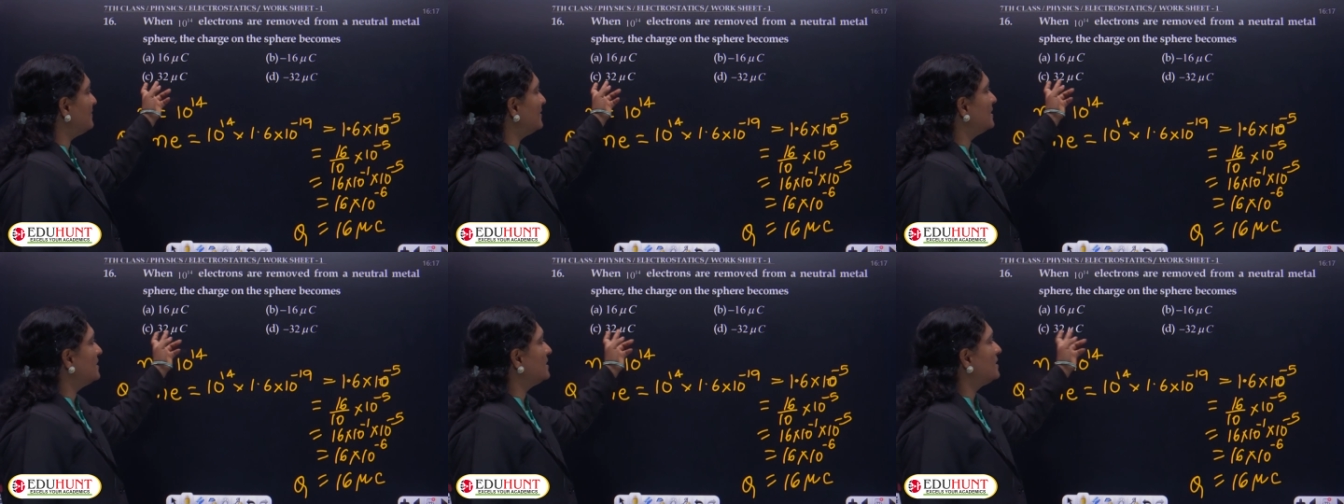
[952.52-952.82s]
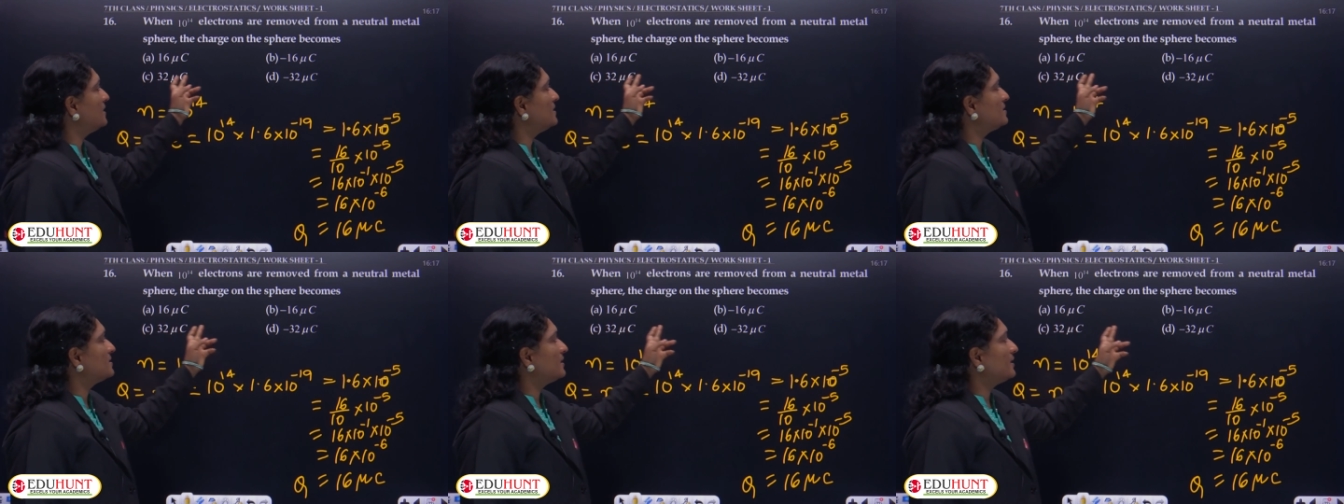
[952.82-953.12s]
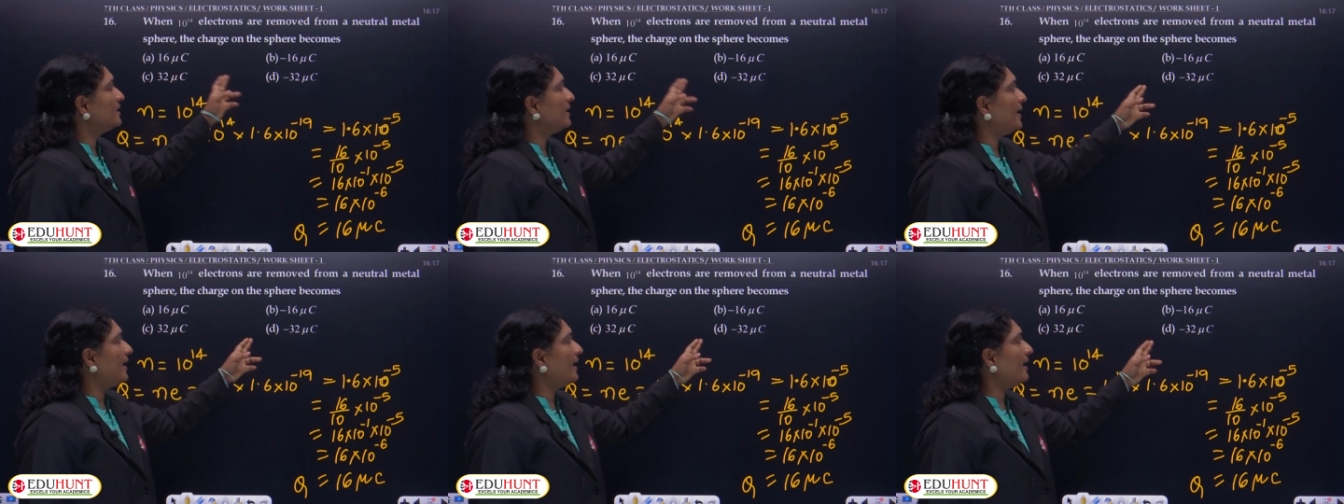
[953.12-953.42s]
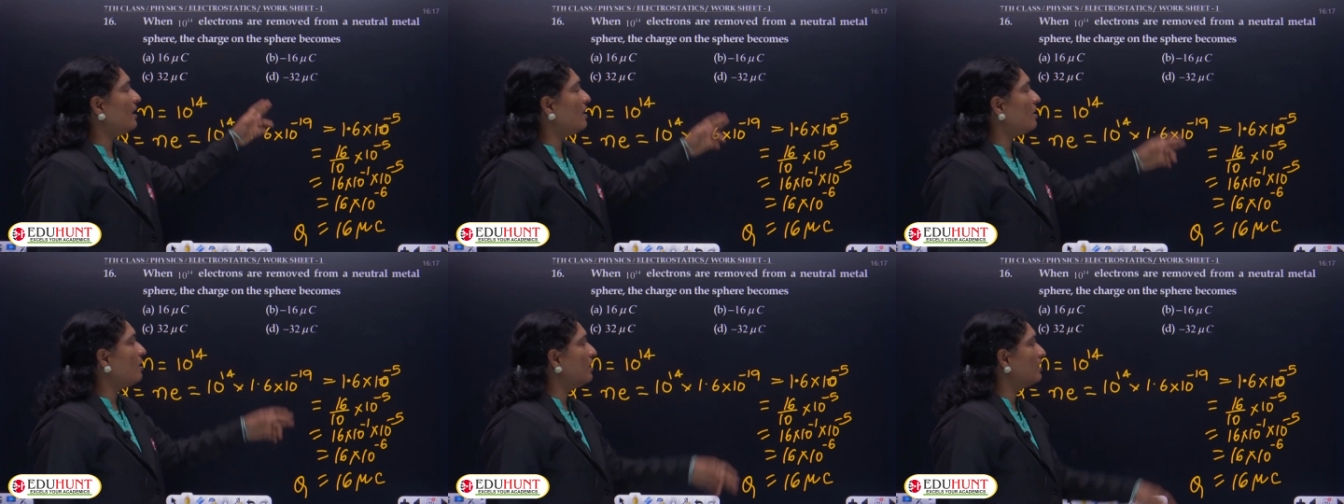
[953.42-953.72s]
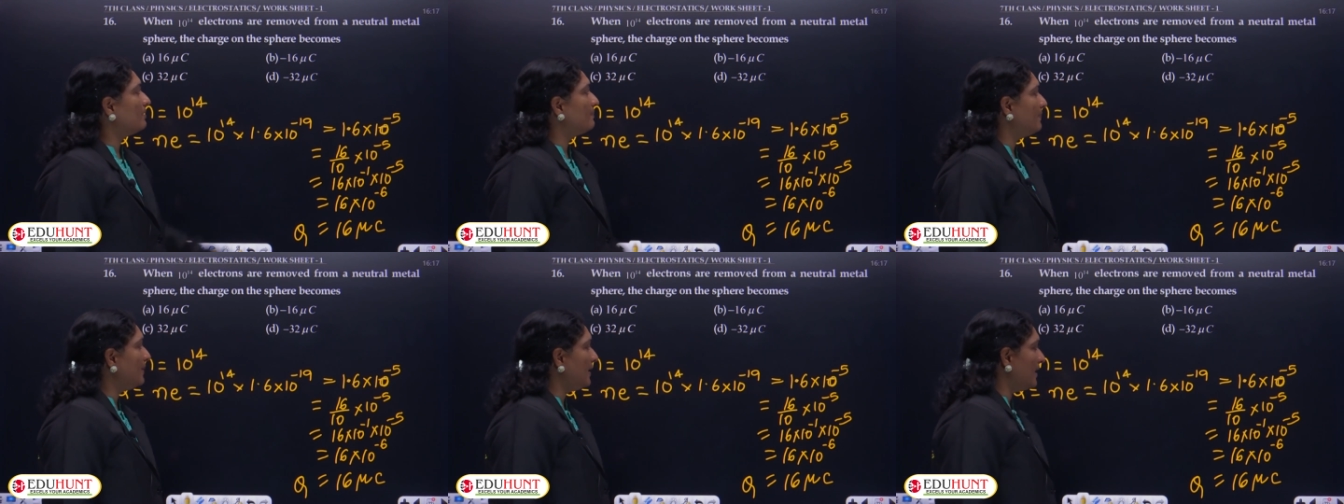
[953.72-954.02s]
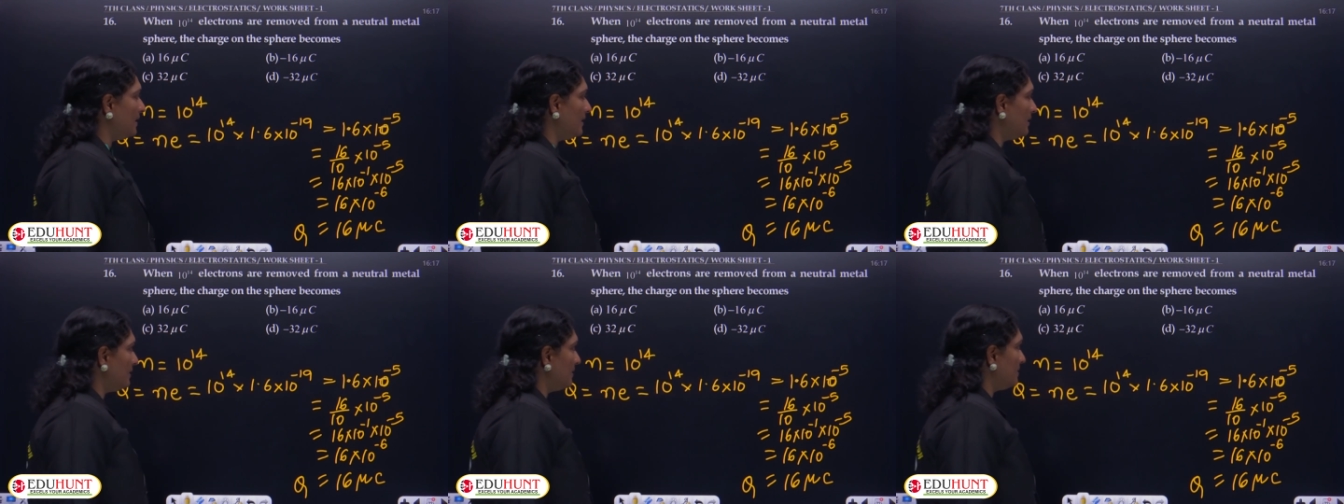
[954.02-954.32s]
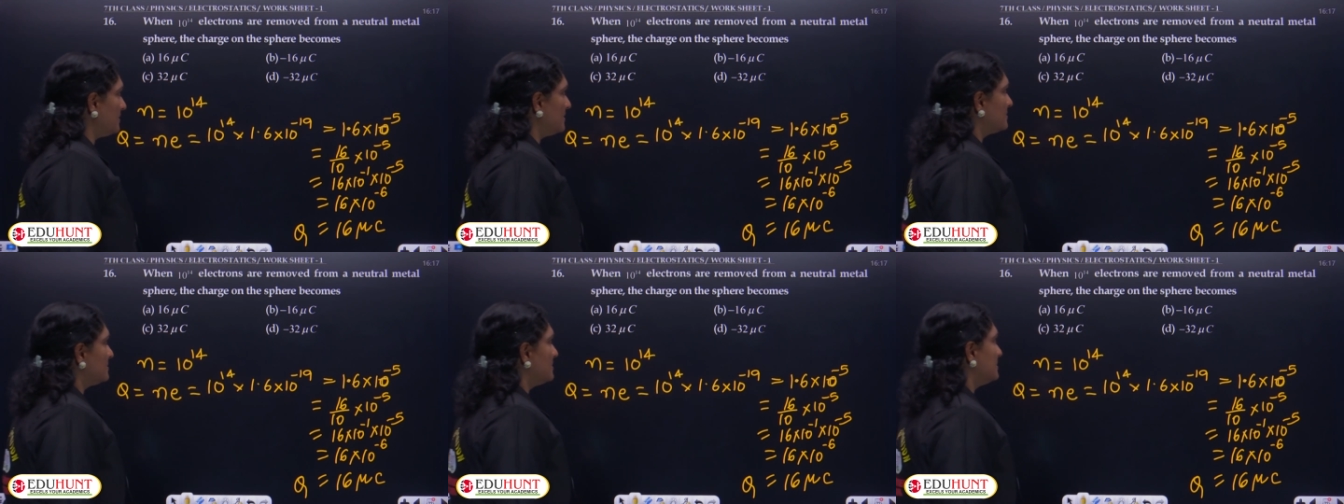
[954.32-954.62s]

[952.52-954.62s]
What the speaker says: whether it is A or B, let us